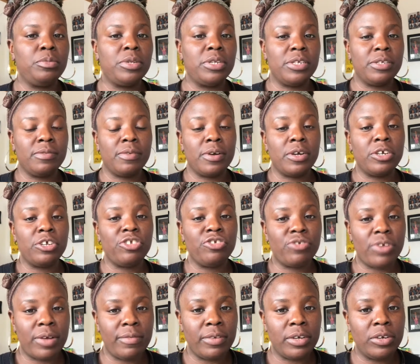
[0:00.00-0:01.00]
But as far as
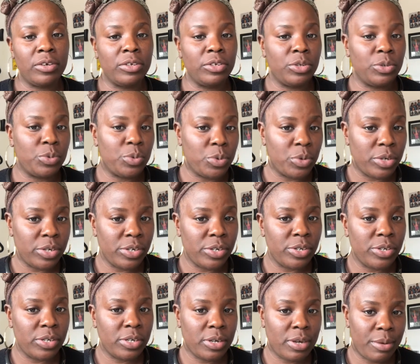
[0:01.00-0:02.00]
traveling on your
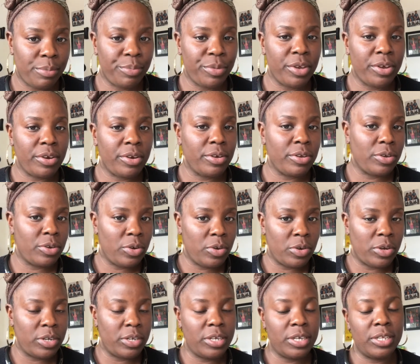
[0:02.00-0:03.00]
orders to come here, you're
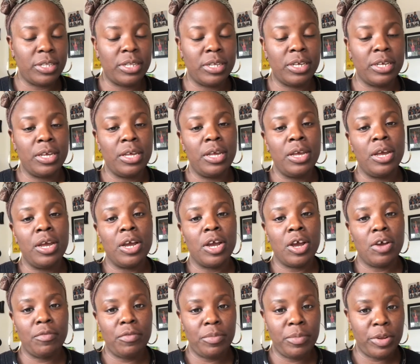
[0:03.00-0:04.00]
going to need the
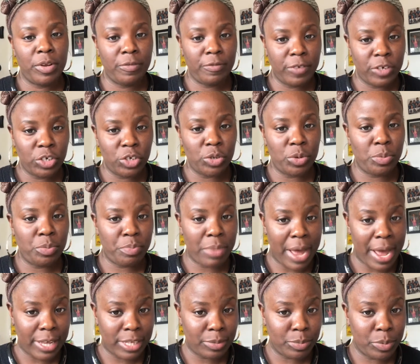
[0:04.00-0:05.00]
government official
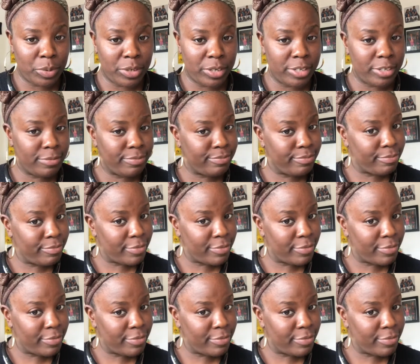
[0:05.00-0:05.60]
passports.